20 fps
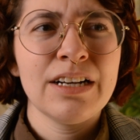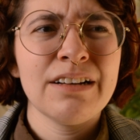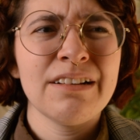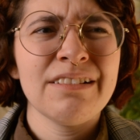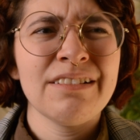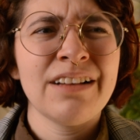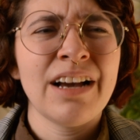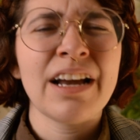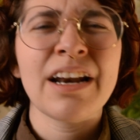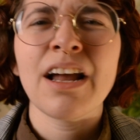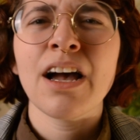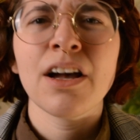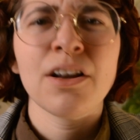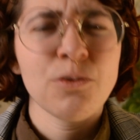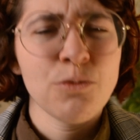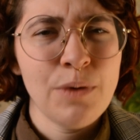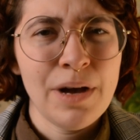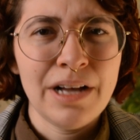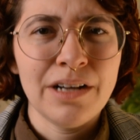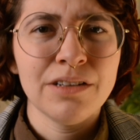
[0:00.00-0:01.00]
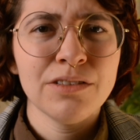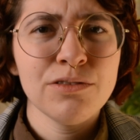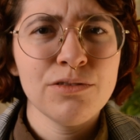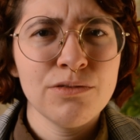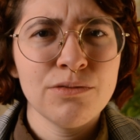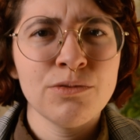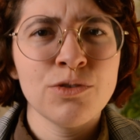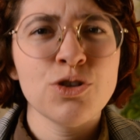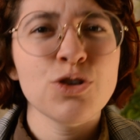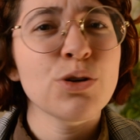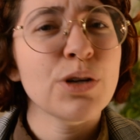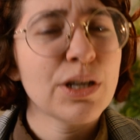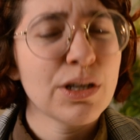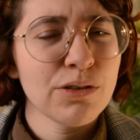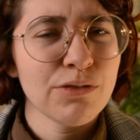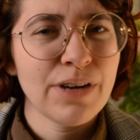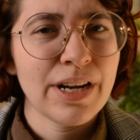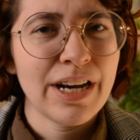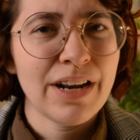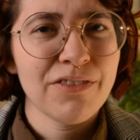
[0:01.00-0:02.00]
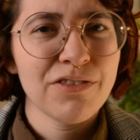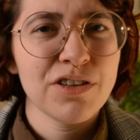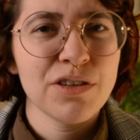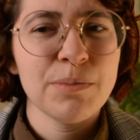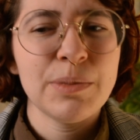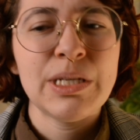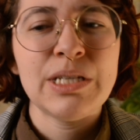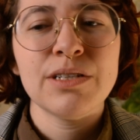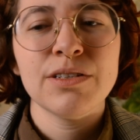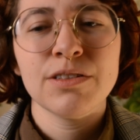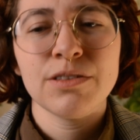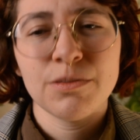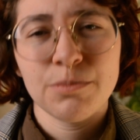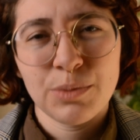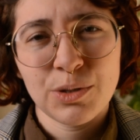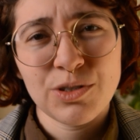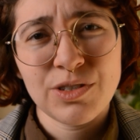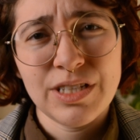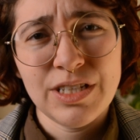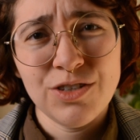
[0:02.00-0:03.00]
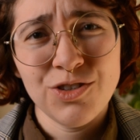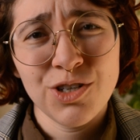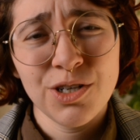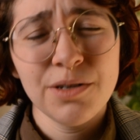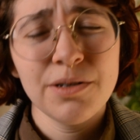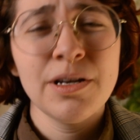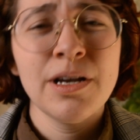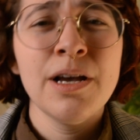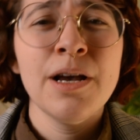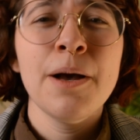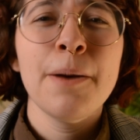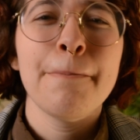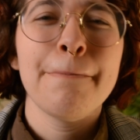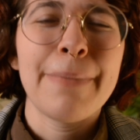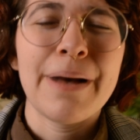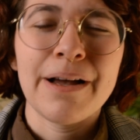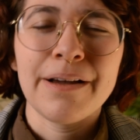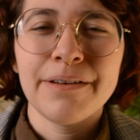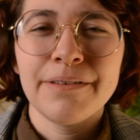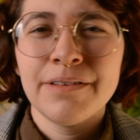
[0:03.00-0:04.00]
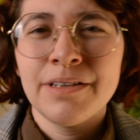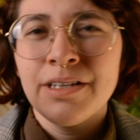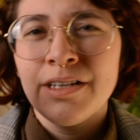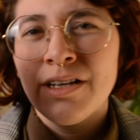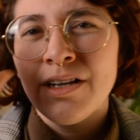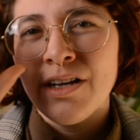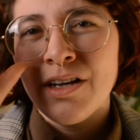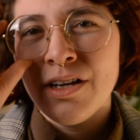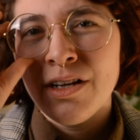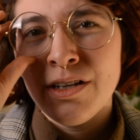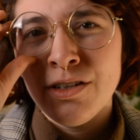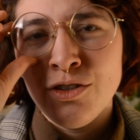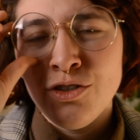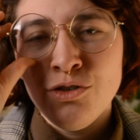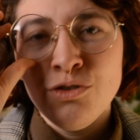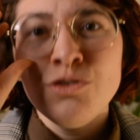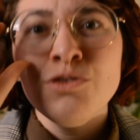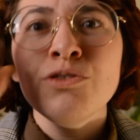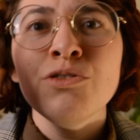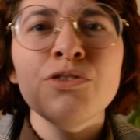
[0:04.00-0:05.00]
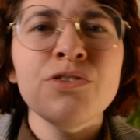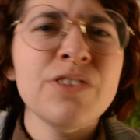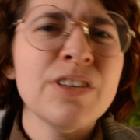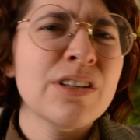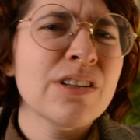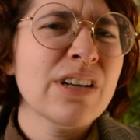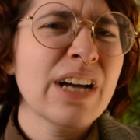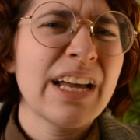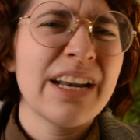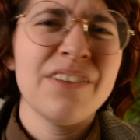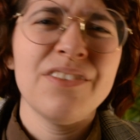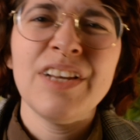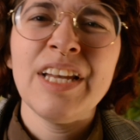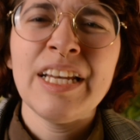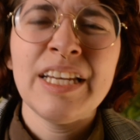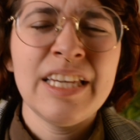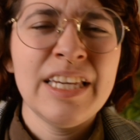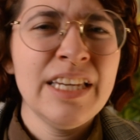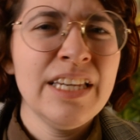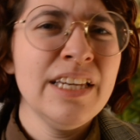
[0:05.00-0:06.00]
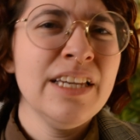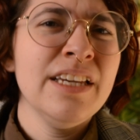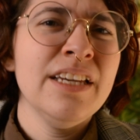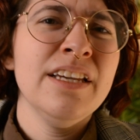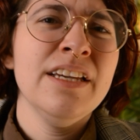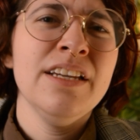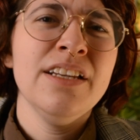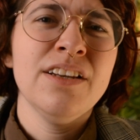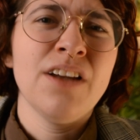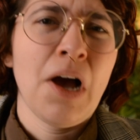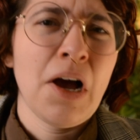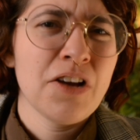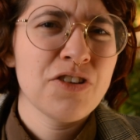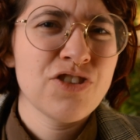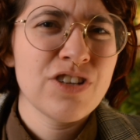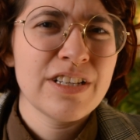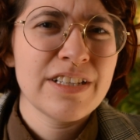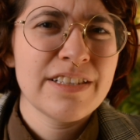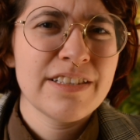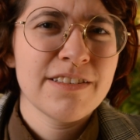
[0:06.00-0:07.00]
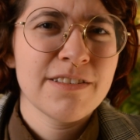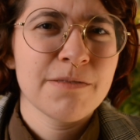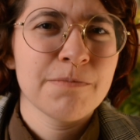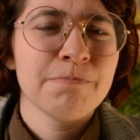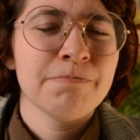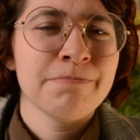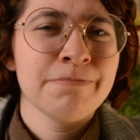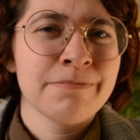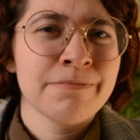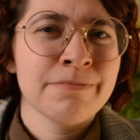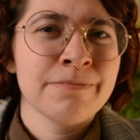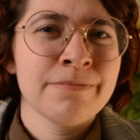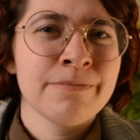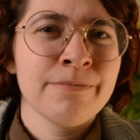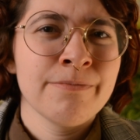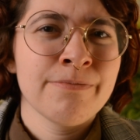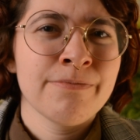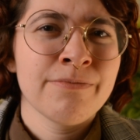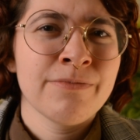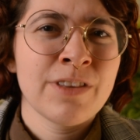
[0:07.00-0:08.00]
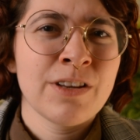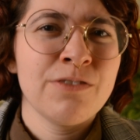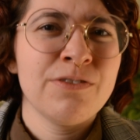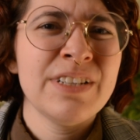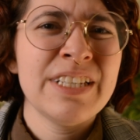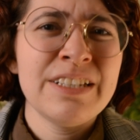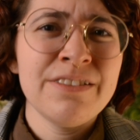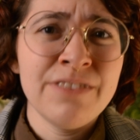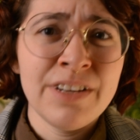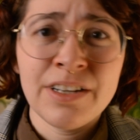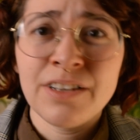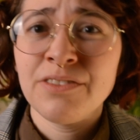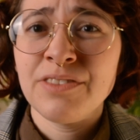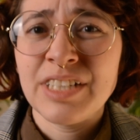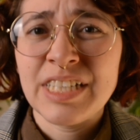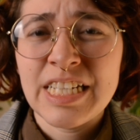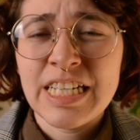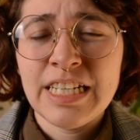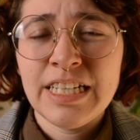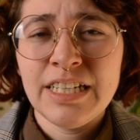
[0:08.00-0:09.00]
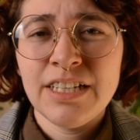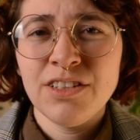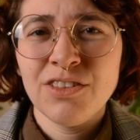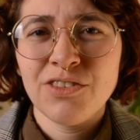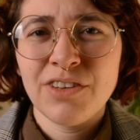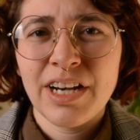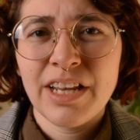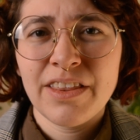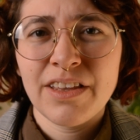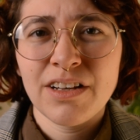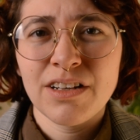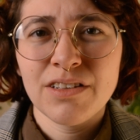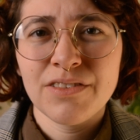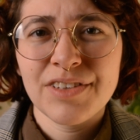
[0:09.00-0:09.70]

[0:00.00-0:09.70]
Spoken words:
kind of unwell during or right after the procedure, but do you feel kind of icky, nauseous, very fatigued or anything all of a